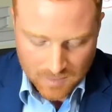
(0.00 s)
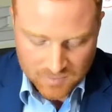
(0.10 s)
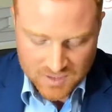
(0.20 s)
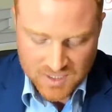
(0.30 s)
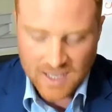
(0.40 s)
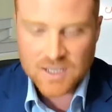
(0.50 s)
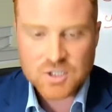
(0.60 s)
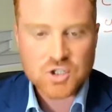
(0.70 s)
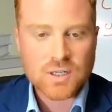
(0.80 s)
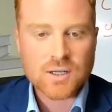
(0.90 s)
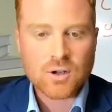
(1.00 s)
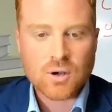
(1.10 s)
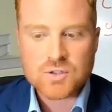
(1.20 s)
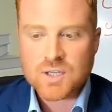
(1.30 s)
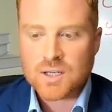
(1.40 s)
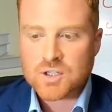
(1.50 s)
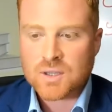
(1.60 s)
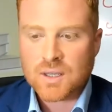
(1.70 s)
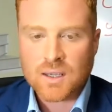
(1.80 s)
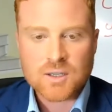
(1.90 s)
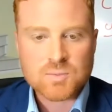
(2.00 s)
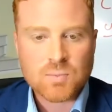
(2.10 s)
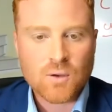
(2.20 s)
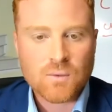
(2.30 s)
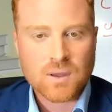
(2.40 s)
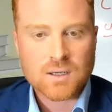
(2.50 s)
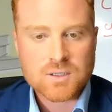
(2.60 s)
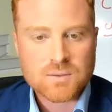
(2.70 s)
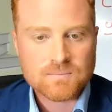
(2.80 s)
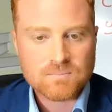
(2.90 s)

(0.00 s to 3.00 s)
there's actually no such thing as perfect